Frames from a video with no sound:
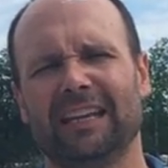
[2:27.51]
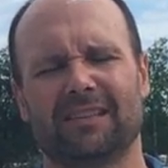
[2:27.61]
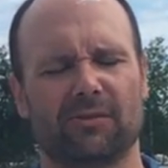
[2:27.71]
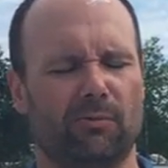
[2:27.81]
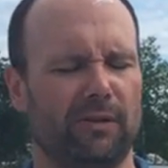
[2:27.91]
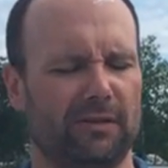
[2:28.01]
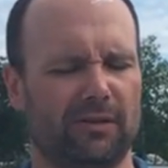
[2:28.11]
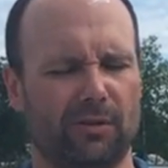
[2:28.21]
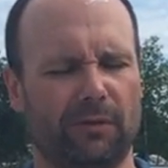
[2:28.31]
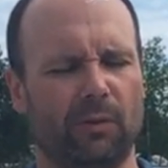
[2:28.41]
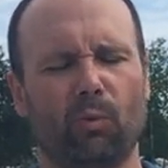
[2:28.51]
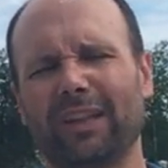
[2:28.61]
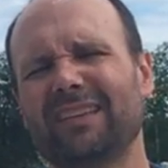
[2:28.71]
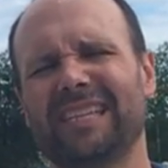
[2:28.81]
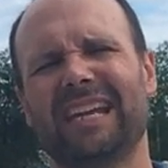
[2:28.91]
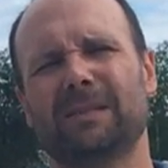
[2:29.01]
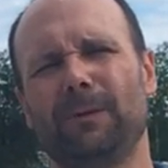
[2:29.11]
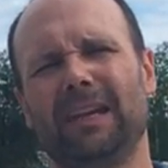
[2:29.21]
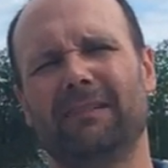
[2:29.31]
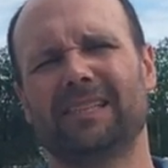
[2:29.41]
and so on and so forth. What does
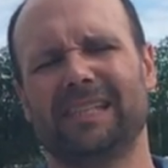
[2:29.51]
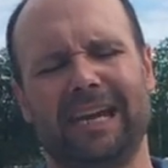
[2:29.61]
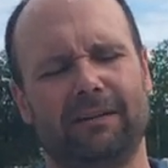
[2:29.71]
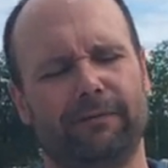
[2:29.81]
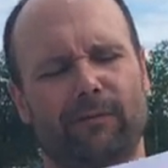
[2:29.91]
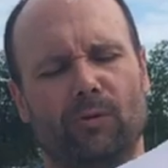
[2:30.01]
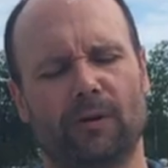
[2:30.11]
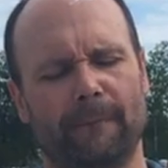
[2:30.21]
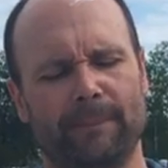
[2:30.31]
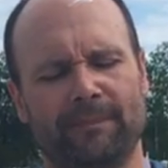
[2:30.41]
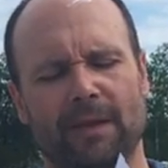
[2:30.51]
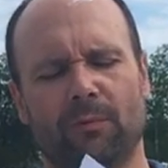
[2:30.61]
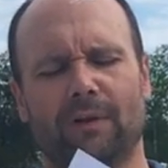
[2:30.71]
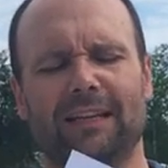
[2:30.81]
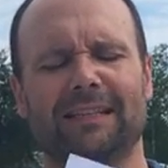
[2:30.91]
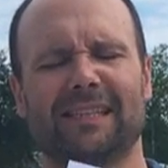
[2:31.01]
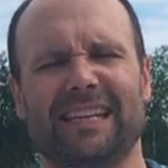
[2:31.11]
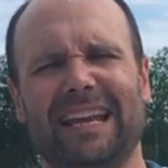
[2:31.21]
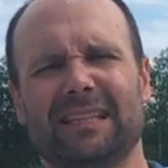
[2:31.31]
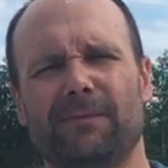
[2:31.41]
SPF stand for? Well, it
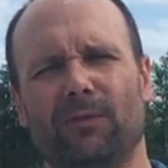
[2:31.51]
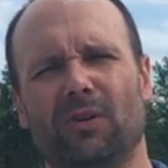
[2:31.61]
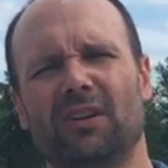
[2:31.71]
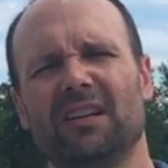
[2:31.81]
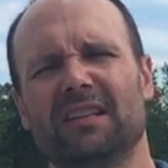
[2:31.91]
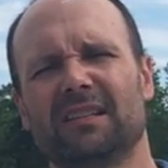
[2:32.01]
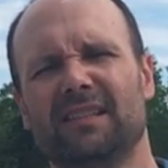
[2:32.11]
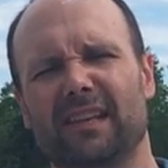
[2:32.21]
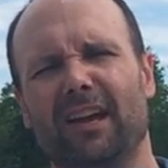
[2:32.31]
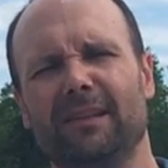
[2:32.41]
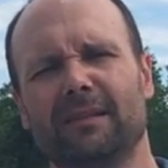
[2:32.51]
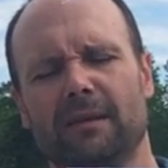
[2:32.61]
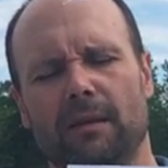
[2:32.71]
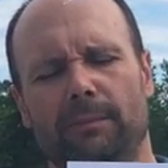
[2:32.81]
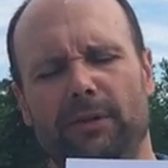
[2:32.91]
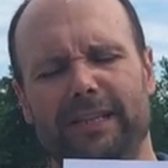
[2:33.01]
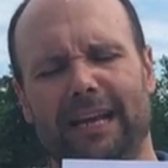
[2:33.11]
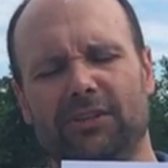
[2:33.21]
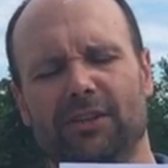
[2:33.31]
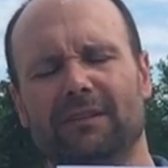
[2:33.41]
stands for sun
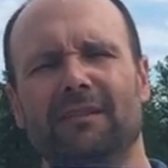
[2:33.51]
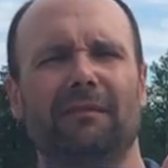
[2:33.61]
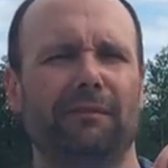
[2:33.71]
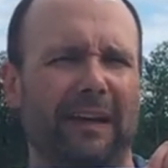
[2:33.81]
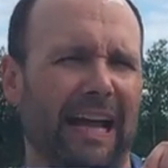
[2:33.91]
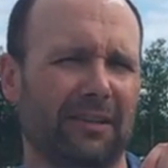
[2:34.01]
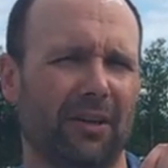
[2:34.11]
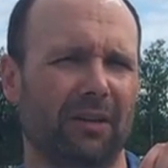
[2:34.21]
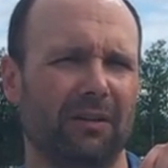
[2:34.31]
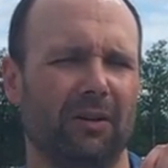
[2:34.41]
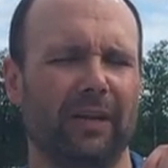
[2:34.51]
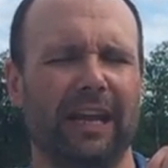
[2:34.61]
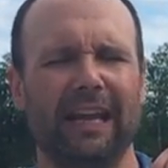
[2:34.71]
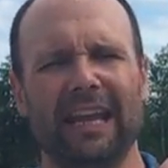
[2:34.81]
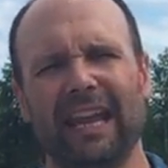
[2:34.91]
protection factor, okay?